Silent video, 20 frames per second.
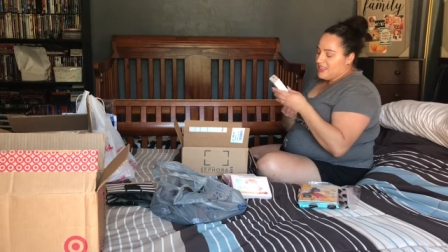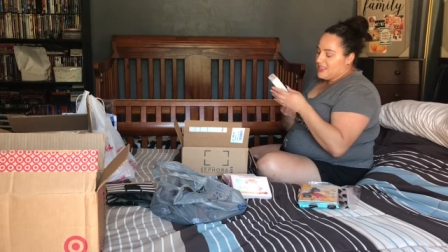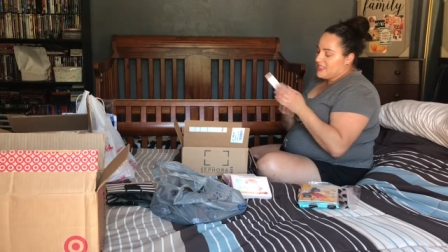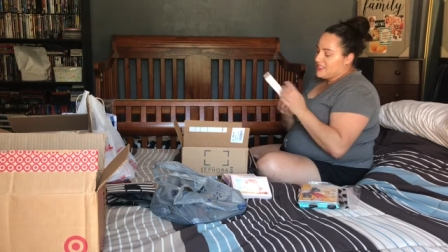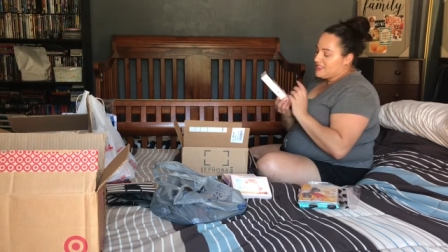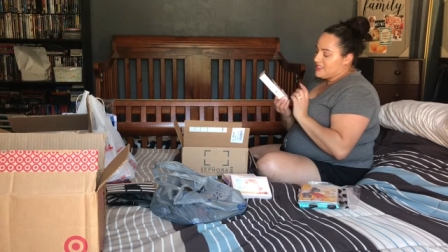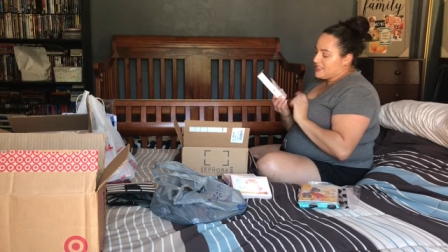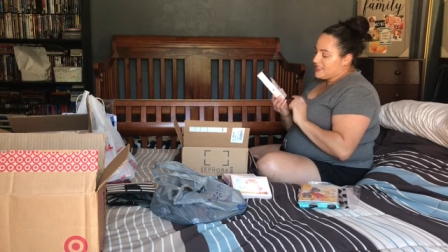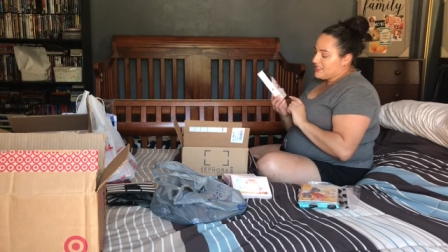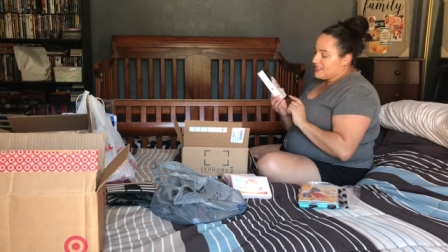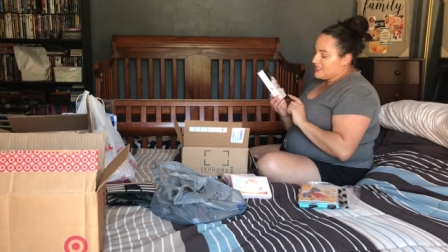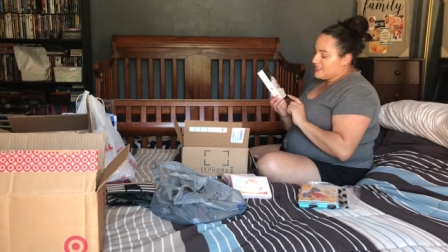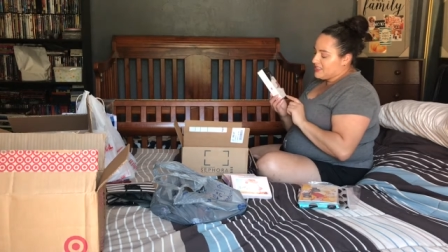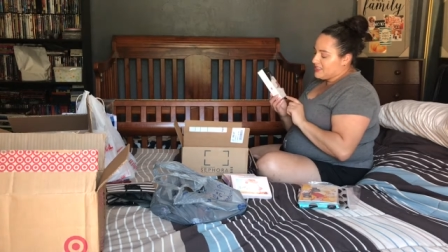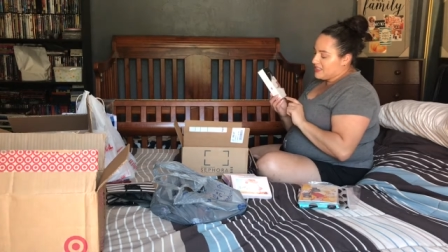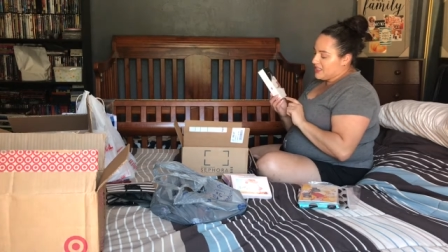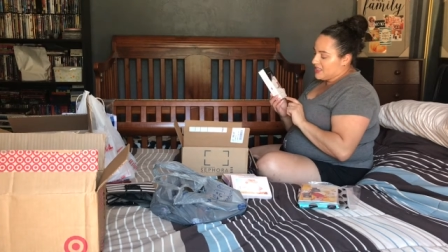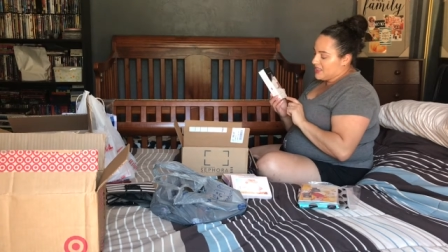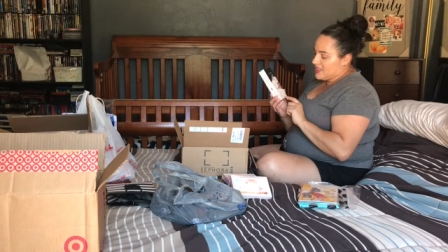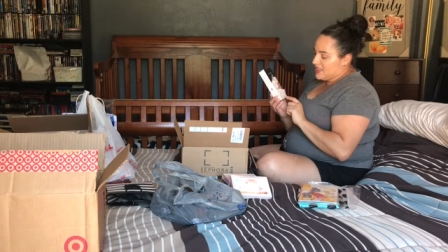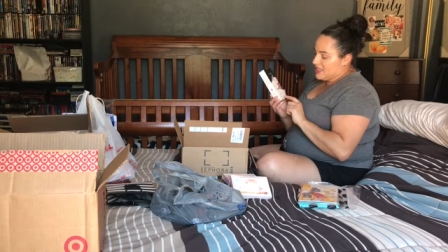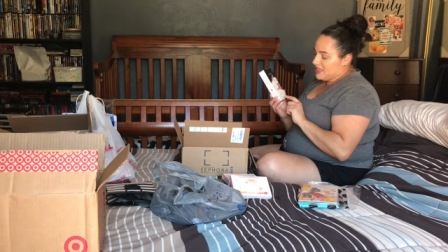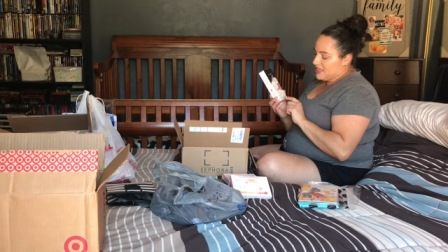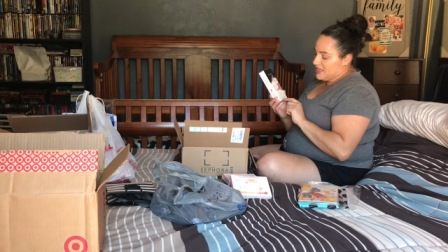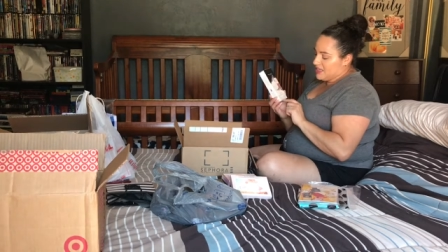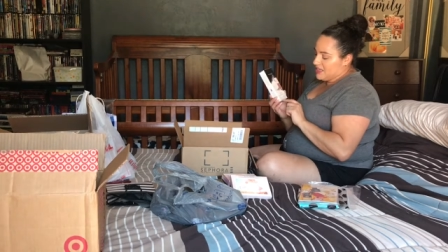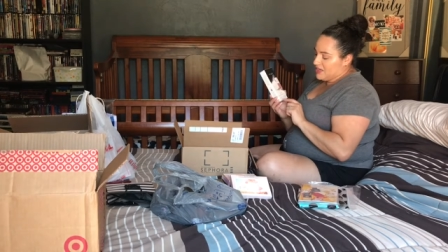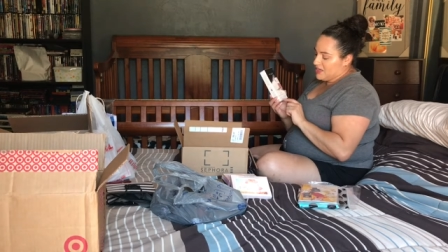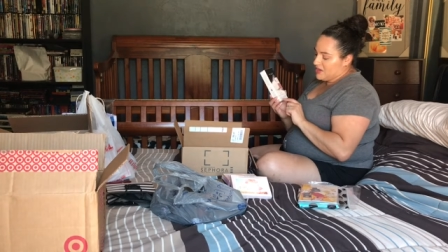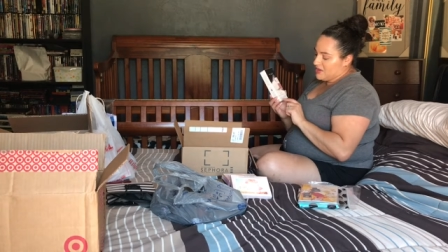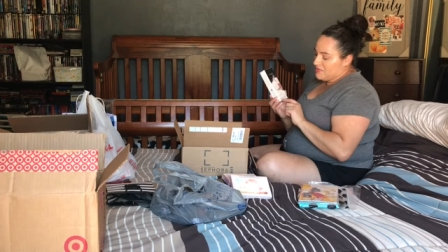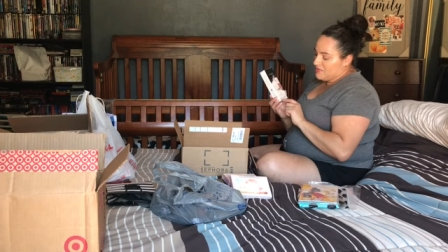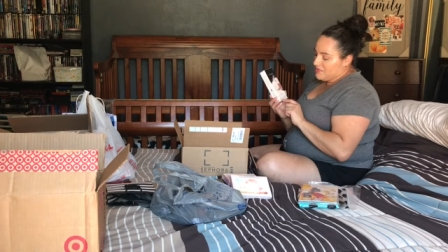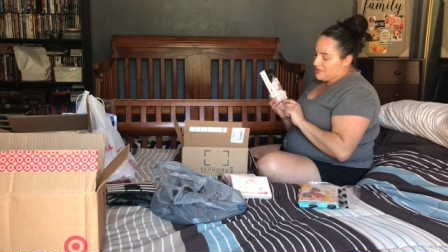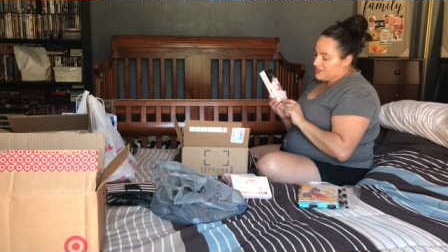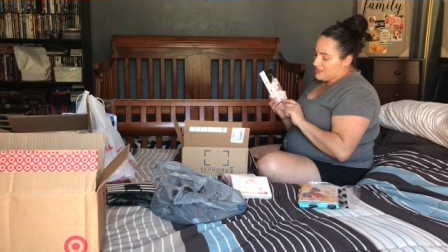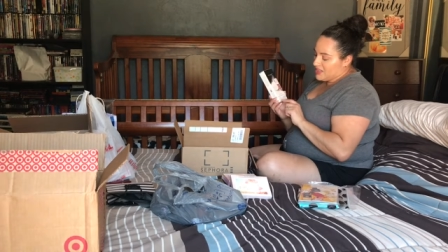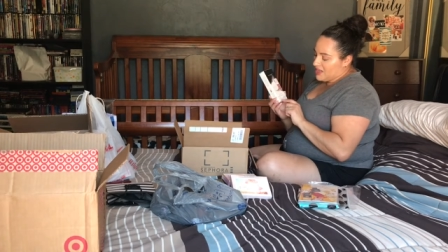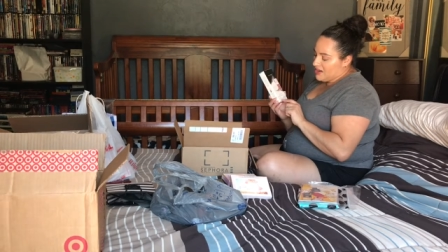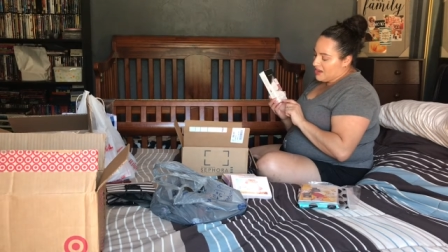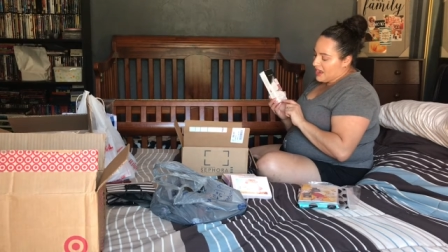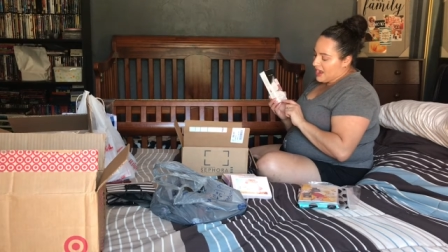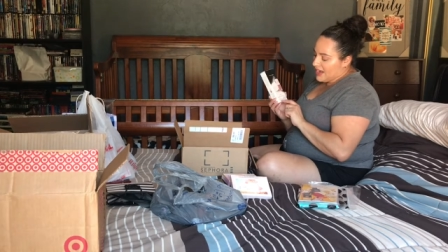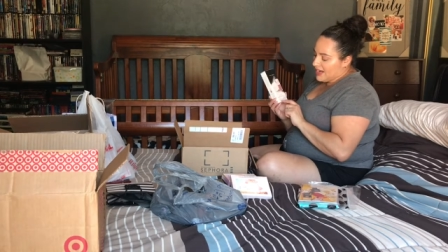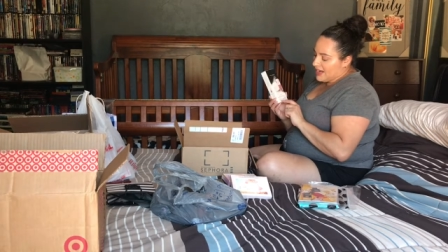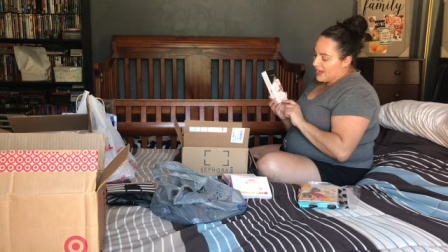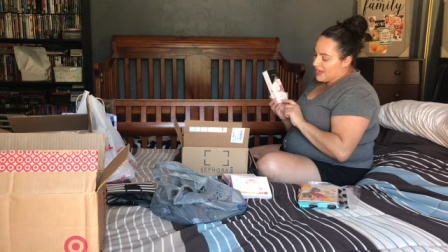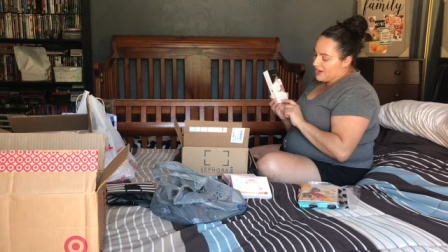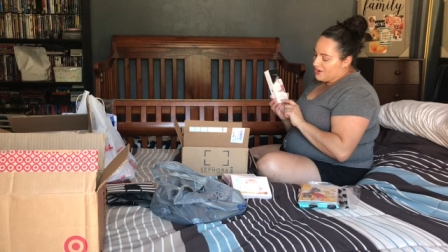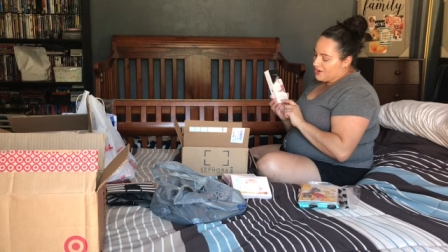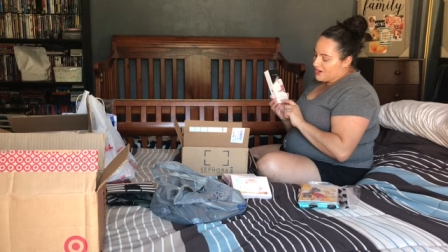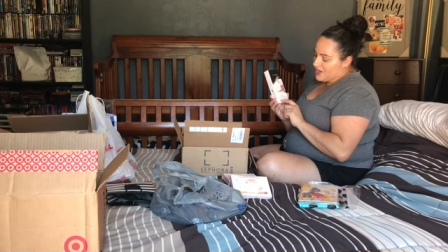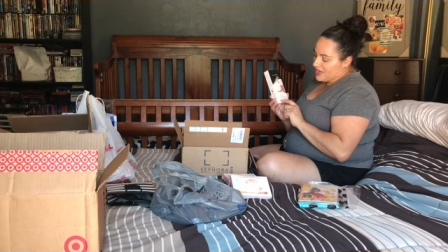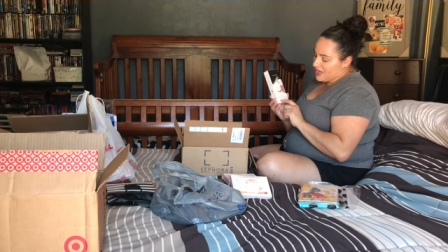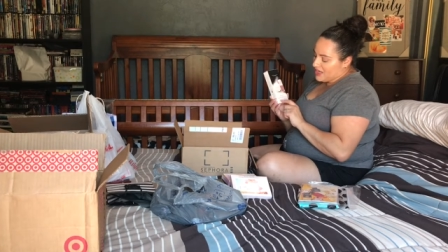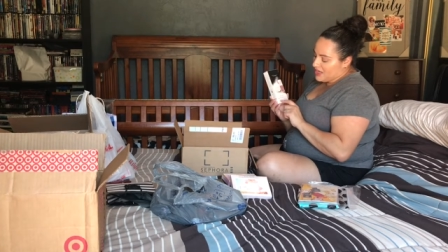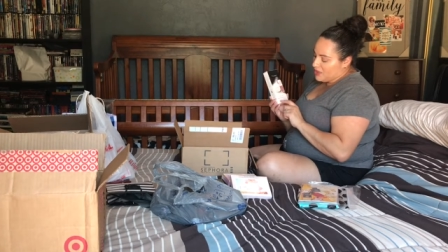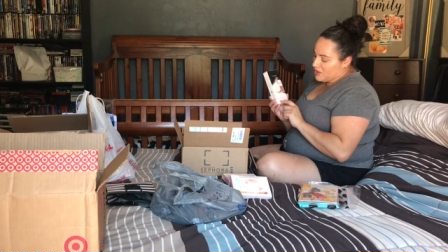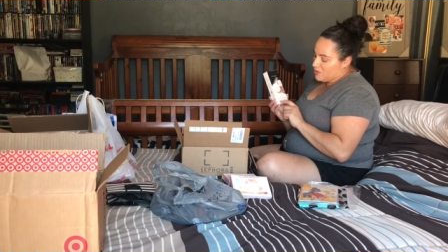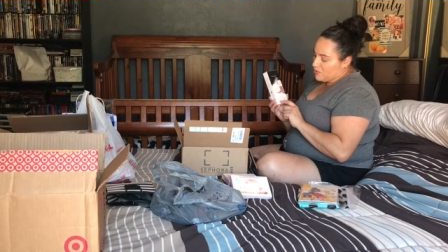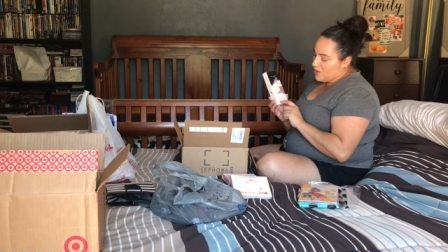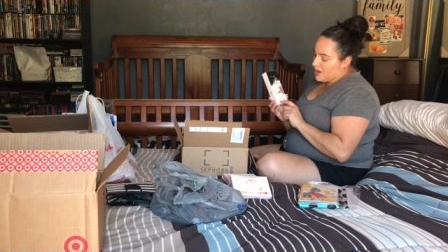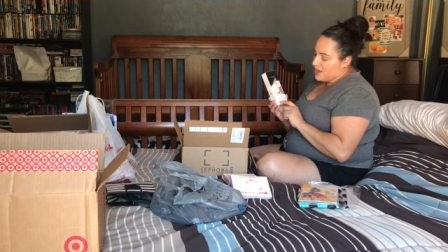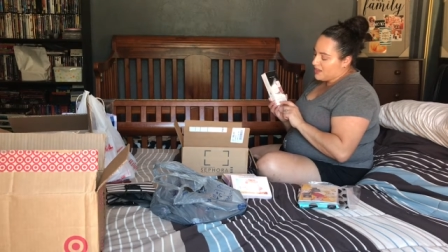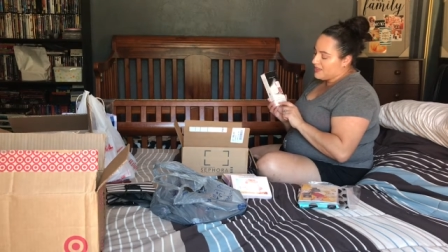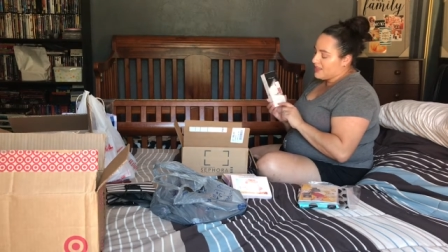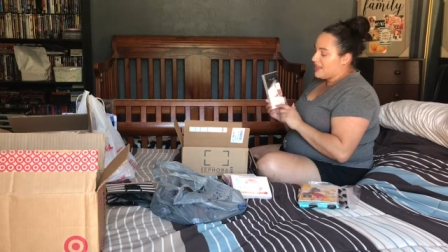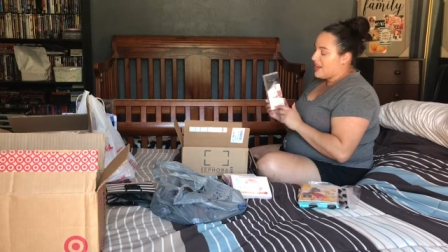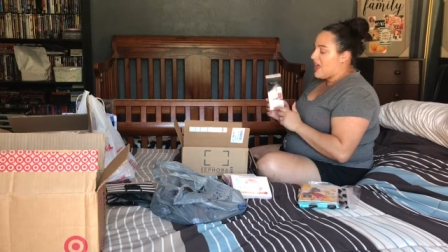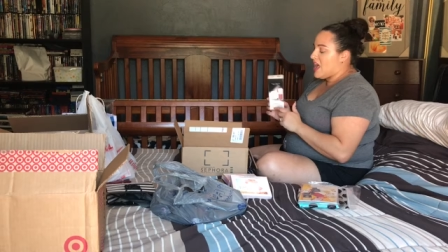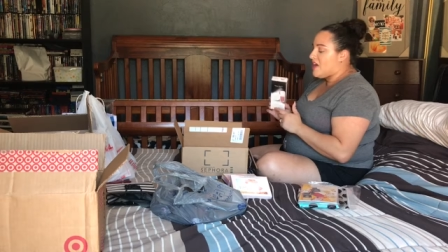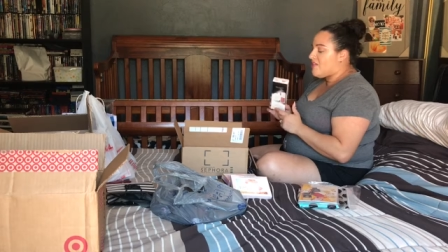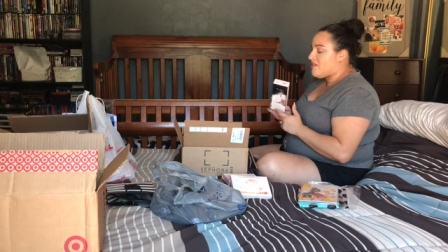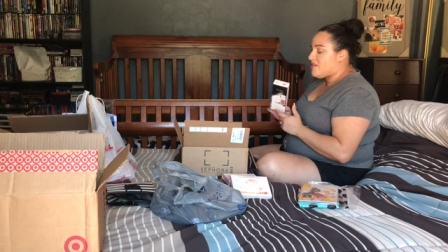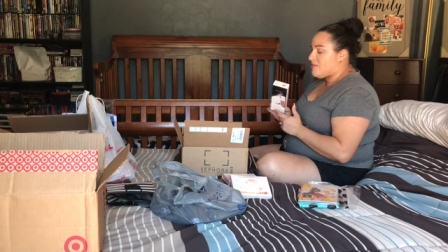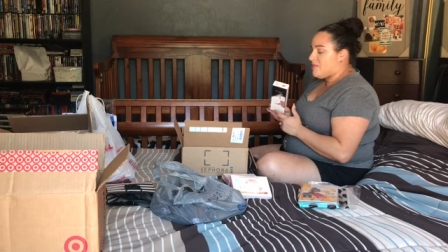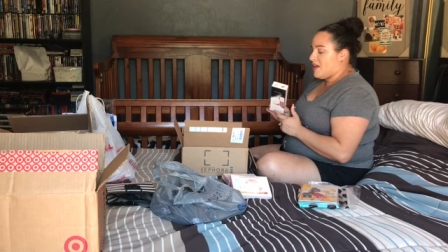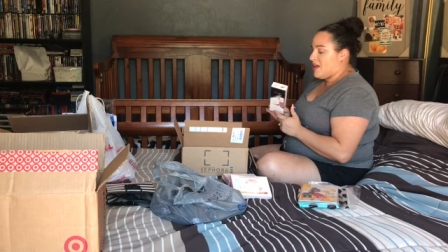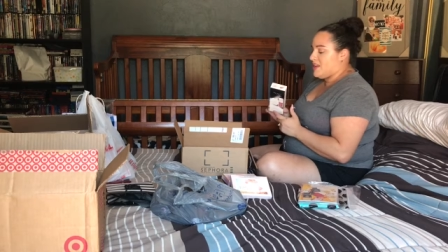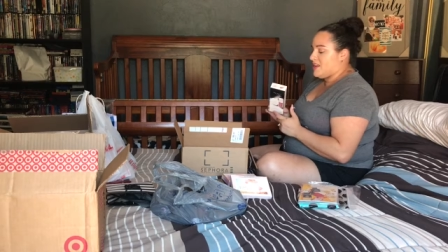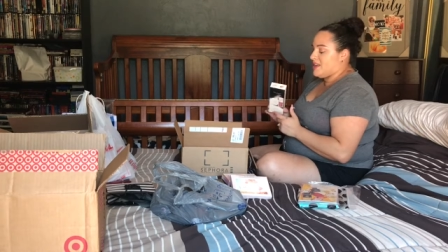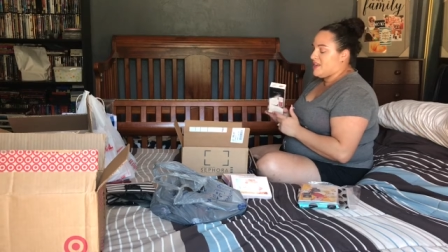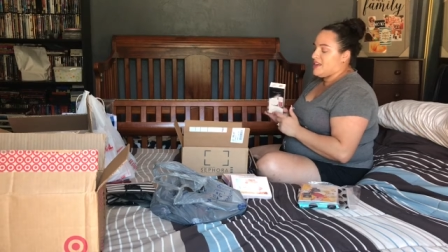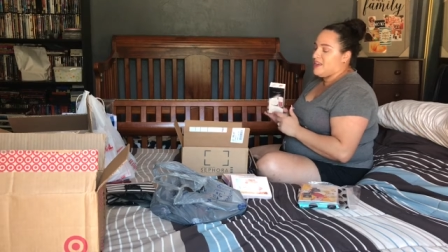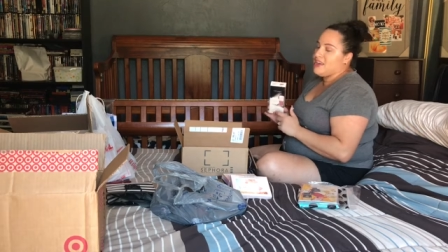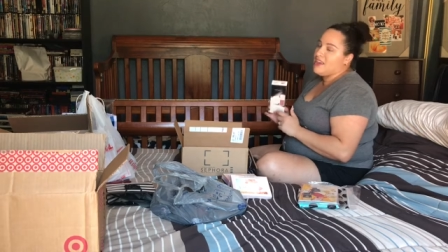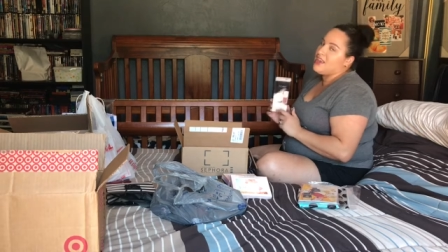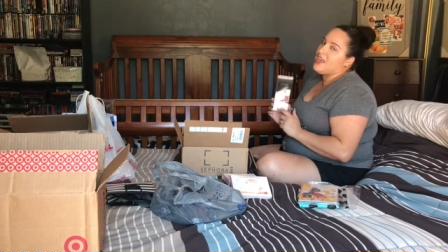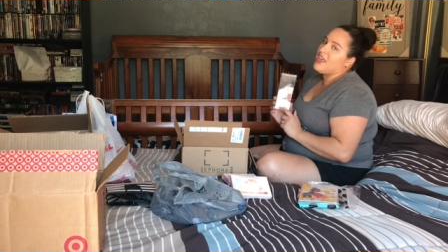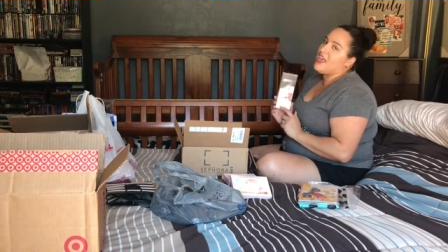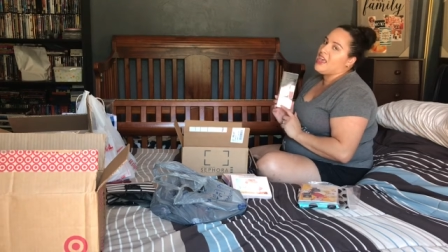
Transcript: This is the Freestyle Highlighter in Kilowatt that everybody